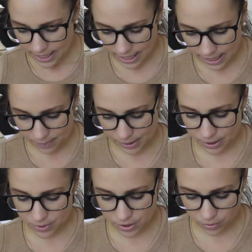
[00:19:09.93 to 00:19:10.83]
But
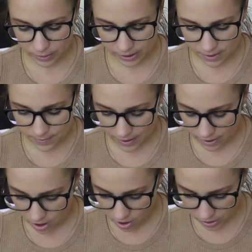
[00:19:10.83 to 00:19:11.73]
it was really
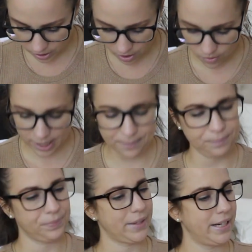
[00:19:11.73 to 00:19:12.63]
fun. Oh, you know
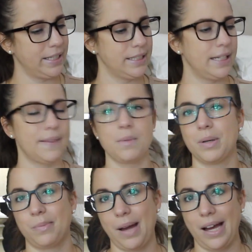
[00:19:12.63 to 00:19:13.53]
what? I need to get the
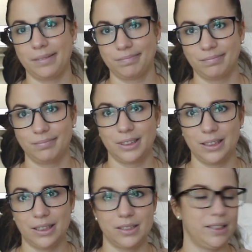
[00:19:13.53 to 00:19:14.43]
book pack,
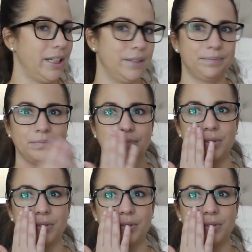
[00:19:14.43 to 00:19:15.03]
clearly.